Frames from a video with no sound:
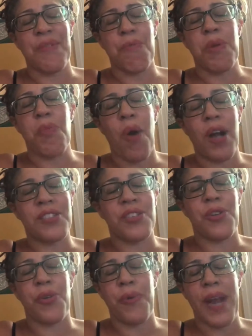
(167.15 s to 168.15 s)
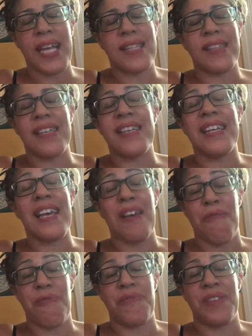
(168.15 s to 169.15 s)
We want to create the
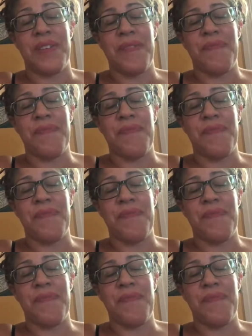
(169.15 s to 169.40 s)
gift